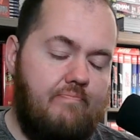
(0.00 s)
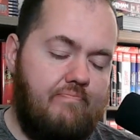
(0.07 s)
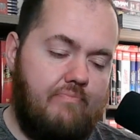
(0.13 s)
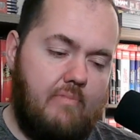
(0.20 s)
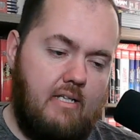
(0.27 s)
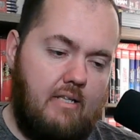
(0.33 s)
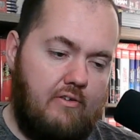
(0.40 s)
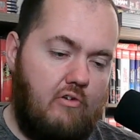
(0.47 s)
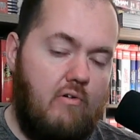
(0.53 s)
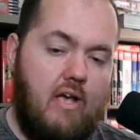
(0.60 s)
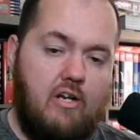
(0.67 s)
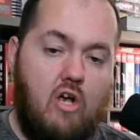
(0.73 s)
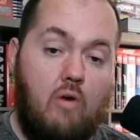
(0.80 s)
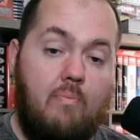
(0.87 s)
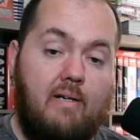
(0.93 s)
the grand
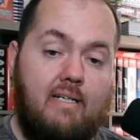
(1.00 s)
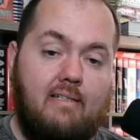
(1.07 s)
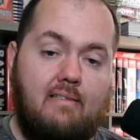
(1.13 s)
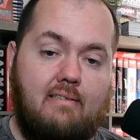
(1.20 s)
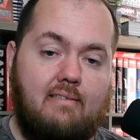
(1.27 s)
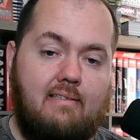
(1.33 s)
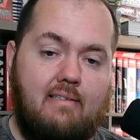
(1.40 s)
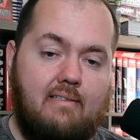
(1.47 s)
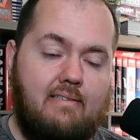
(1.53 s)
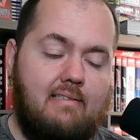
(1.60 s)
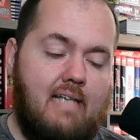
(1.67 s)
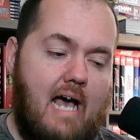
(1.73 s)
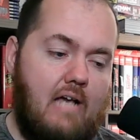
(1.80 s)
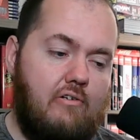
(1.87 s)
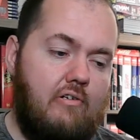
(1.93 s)
opening is this
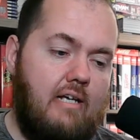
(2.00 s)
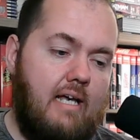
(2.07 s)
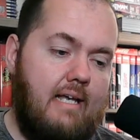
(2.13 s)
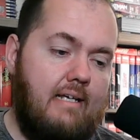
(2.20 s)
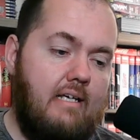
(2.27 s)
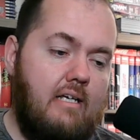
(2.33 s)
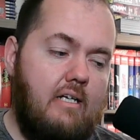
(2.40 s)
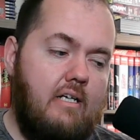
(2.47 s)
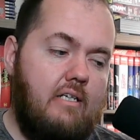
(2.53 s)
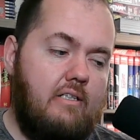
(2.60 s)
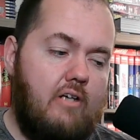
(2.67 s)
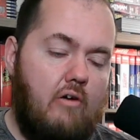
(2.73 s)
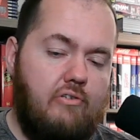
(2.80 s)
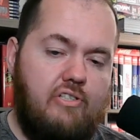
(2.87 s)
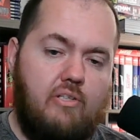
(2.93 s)
Saturday.
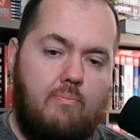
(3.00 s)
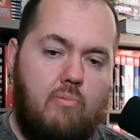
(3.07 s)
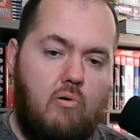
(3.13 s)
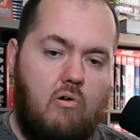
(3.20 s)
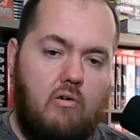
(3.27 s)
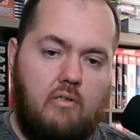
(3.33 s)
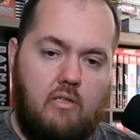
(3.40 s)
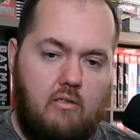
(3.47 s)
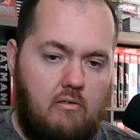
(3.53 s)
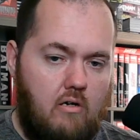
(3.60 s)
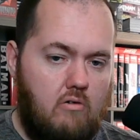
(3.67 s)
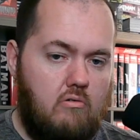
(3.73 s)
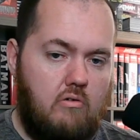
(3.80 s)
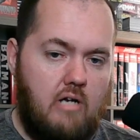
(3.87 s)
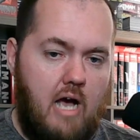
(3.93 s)
Go support
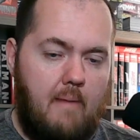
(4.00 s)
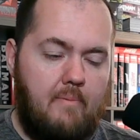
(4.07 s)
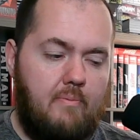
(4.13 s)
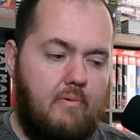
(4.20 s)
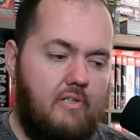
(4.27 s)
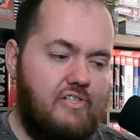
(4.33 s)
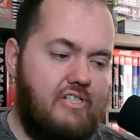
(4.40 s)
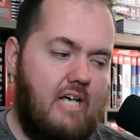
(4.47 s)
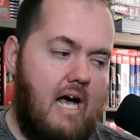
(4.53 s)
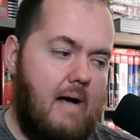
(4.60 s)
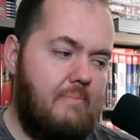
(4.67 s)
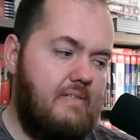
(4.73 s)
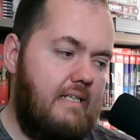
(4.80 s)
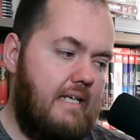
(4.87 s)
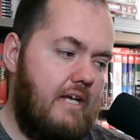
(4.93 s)
local comic book
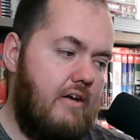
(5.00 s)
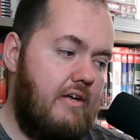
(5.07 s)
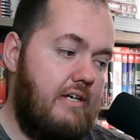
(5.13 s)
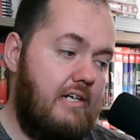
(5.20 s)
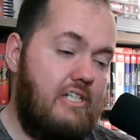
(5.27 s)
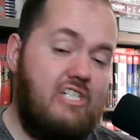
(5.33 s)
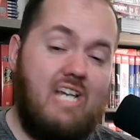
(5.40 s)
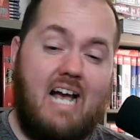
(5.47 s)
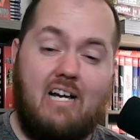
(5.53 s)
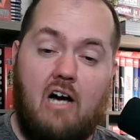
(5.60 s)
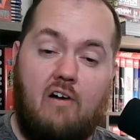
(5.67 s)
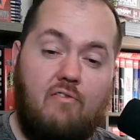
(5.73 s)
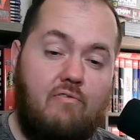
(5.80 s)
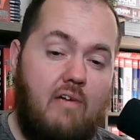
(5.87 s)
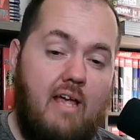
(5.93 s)
shops in the area. Check
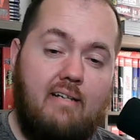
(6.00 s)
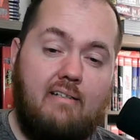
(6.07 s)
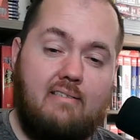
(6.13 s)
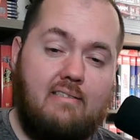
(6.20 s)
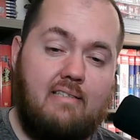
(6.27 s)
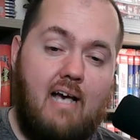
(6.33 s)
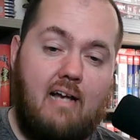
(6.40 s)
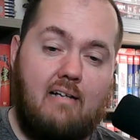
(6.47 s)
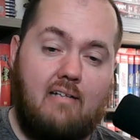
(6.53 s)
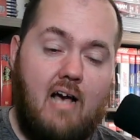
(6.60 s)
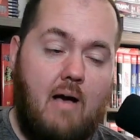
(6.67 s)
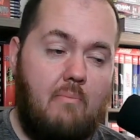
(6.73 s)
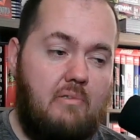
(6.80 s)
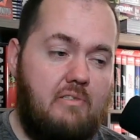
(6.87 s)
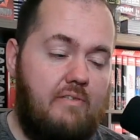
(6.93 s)
out Frankenstein
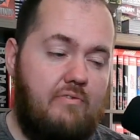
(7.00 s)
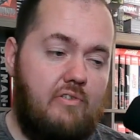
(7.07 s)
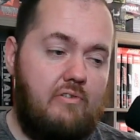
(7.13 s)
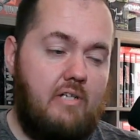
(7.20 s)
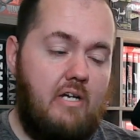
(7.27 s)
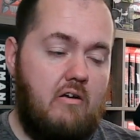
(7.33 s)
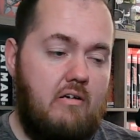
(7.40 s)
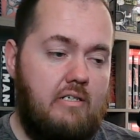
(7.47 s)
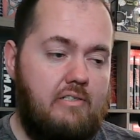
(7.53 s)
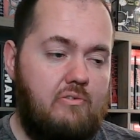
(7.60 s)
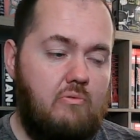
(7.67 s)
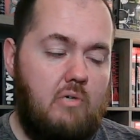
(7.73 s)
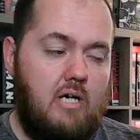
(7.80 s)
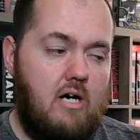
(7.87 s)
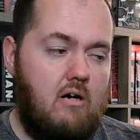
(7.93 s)
Comics if you're in the area as
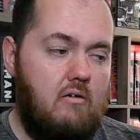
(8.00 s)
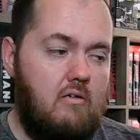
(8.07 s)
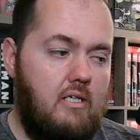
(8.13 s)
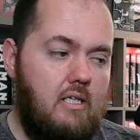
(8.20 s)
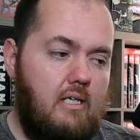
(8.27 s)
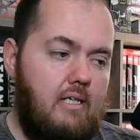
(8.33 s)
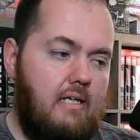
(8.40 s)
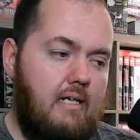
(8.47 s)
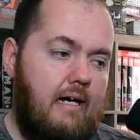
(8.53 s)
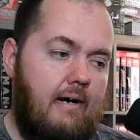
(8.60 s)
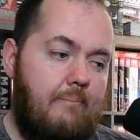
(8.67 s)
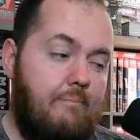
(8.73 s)
well. Um,